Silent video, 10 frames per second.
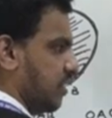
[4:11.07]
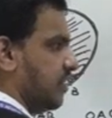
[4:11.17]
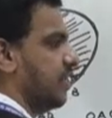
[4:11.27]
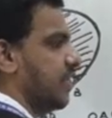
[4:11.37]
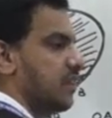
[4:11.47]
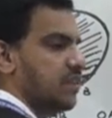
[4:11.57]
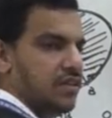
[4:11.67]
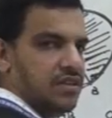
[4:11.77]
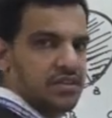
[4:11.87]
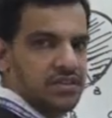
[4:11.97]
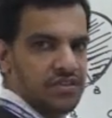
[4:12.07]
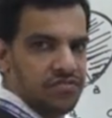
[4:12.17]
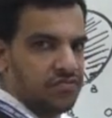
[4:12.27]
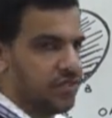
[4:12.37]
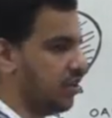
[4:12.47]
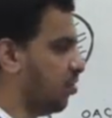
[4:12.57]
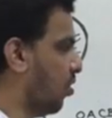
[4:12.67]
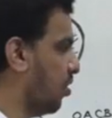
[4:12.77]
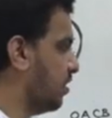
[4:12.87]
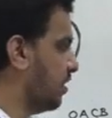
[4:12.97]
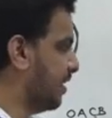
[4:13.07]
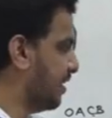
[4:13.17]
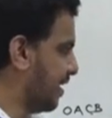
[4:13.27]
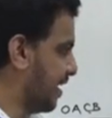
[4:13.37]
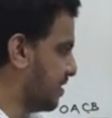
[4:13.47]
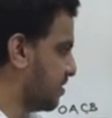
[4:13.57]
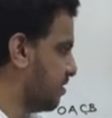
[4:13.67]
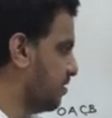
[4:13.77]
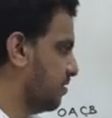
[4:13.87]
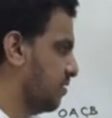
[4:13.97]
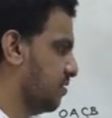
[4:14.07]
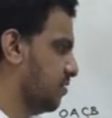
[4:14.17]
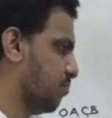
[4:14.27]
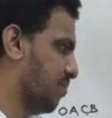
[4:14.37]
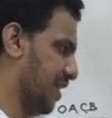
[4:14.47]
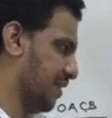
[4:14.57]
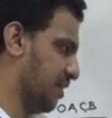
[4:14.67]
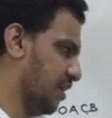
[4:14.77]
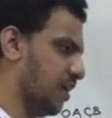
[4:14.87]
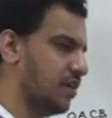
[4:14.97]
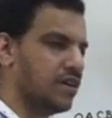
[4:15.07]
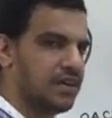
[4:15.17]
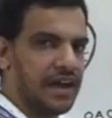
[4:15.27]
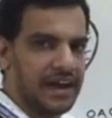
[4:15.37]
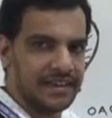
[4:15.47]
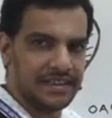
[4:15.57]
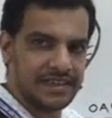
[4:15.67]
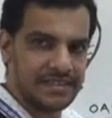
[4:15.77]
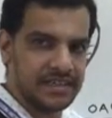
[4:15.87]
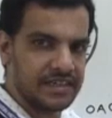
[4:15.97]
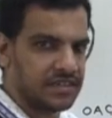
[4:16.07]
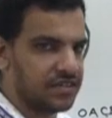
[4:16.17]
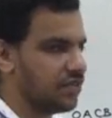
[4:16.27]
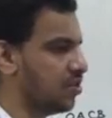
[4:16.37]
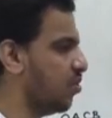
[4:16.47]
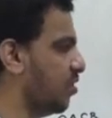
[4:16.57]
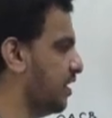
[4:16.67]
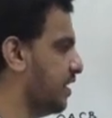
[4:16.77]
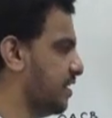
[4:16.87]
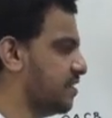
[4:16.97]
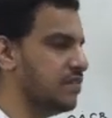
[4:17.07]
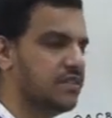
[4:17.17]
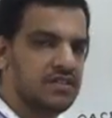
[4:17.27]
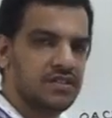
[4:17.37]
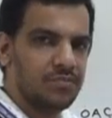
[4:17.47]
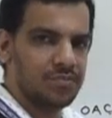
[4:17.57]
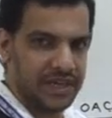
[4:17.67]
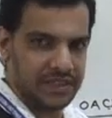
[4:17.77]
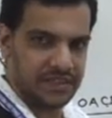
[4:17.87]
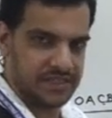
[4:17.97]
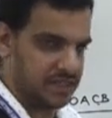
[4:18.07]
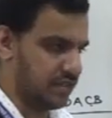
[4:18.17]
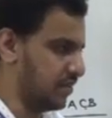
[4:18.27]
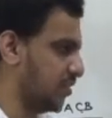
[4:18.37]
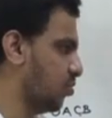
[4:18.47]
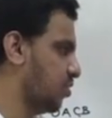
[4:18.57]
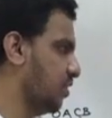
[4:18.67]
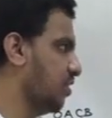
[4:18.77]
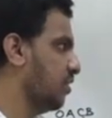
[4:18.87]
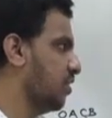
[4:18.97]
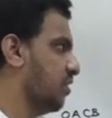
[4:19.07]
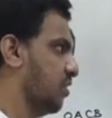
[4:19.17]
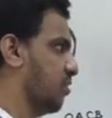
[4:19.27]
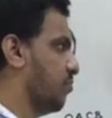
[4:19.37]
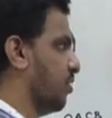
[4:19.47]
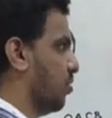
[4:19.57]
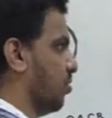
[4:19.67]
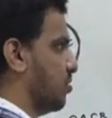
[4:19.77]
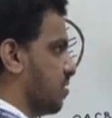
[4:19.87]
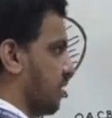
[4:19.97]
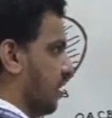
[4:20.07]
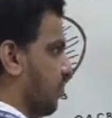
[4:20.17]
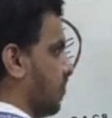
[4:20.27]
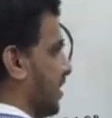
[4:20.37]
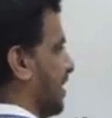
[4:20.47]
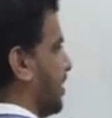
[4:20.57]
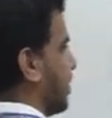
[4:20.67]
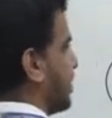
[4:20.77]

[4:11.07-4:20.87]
then we call it as a minor arc and that sector we called it as a minor sector. Okay, because if theta